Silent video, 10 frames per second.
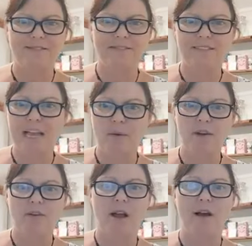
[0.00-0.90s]

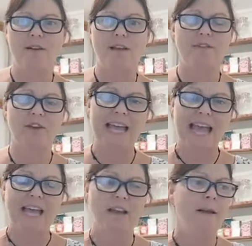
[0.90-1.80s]
sauerkraut if you
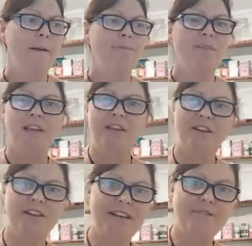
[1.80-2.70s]
can. You
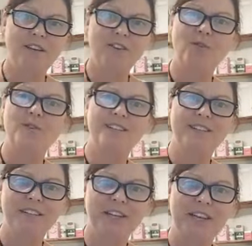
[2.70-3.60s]
can have your yogurts
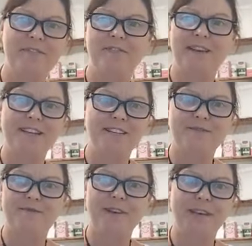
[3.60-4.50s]
and your kefirs
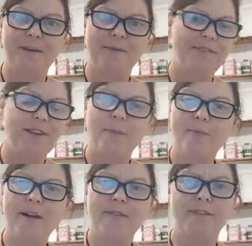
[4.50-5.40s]
for your for your
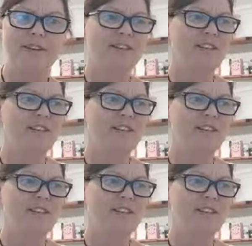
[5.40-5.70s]
breakfast.